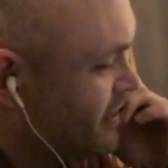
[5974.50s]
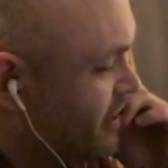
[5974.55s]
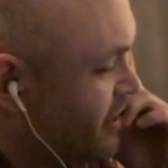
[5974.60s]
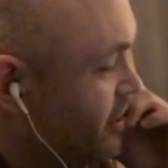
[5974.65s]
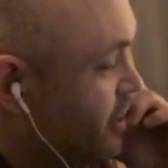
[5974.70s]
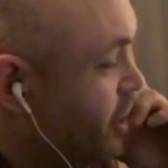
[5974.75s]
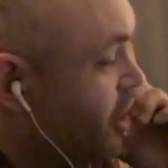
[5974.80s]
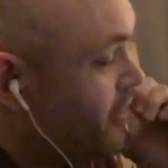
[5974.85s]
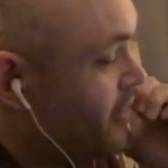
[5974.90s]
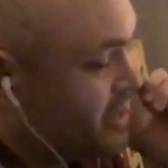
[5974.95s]

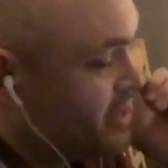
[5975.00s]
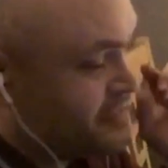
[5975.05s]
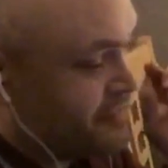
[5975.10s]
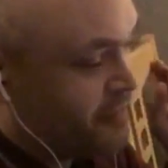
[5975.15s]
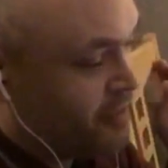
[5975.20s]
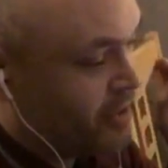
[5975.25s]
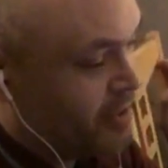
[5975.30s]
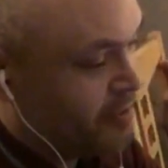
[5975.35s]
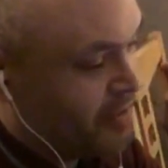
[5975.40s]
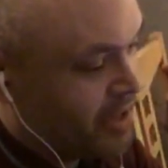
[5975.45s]
No, that's
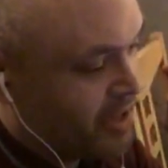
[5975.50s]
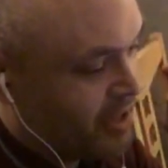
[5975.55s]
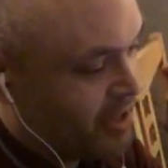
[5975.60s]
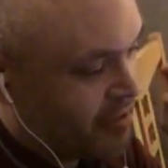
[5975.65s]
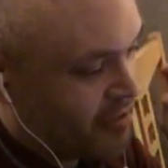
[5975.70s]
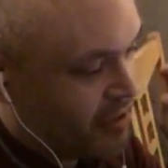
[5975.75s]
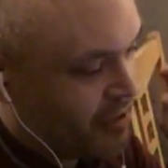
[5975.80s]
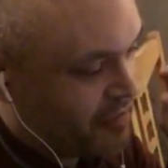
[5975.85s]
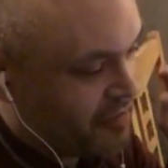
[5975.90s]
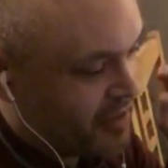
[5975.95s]
fine, man.
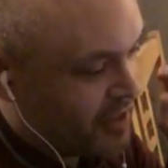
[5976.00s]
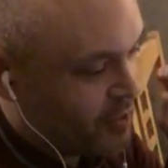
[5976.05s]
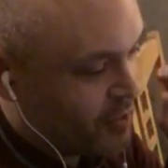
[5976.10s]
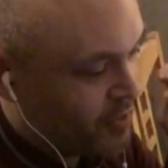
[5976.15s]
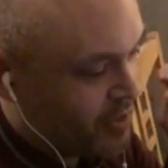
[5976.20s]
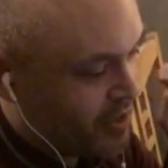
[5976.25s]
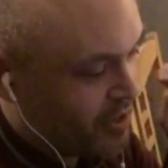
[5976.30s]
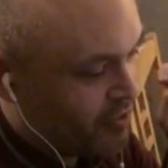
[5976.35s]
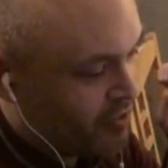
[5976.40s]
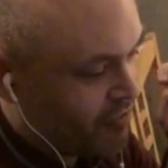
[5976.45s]
I think we're
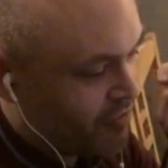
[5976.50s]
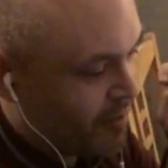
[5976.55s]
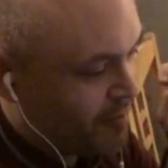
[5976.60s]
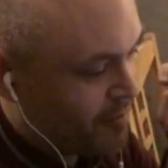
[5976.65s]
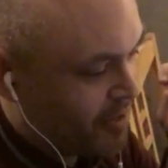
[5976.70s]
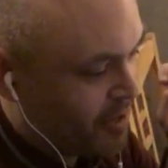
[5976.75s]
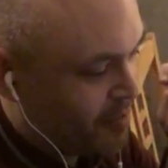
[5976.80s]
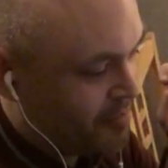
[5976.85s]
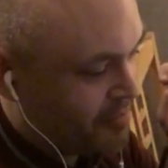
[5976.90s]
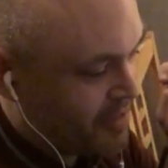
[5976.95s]
going to wrap it
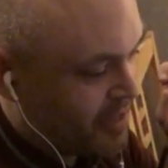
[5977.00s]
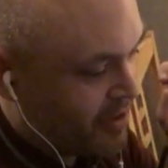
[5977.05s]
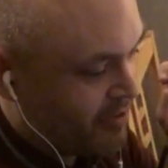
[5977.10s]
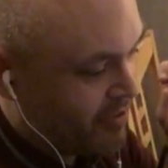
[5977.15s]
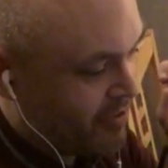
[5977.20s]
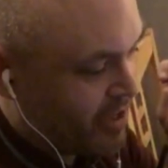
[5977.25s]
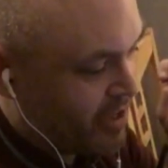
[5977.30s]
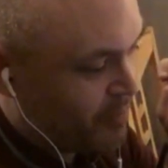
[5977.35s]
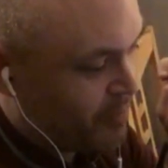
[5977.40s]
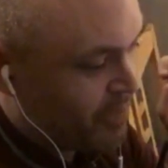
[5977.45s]
up there
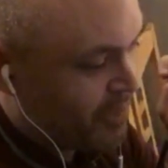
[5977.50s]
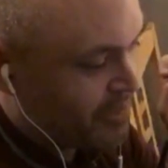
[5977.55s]
anyway.